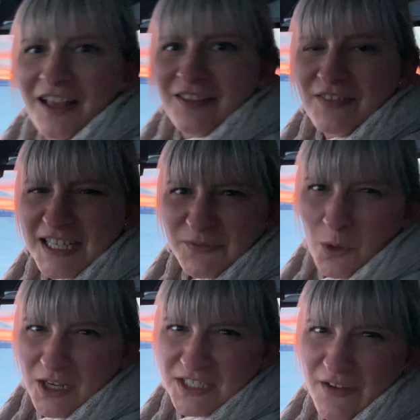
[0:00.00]
Thanks for
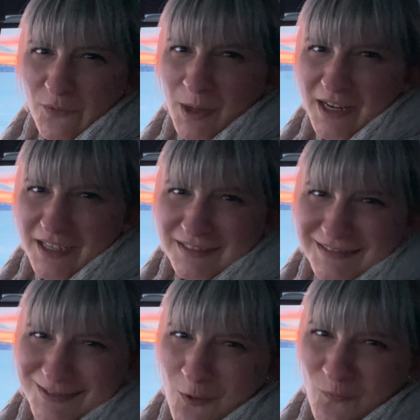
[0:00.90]
watching, everybody.
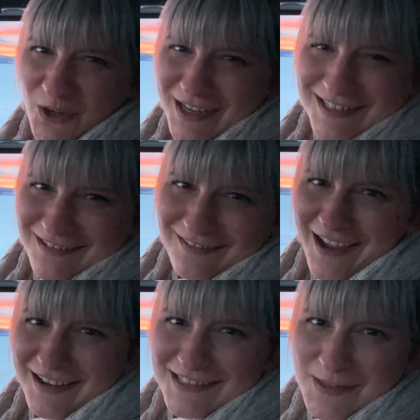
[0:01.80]
Don't forget to
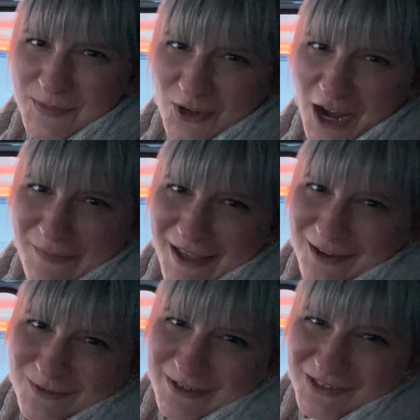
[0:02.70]
like and subscribe,
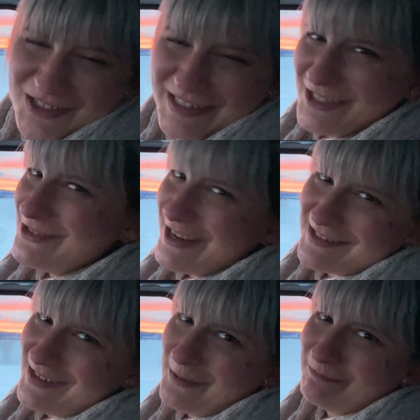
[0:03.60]
and we will see you next time.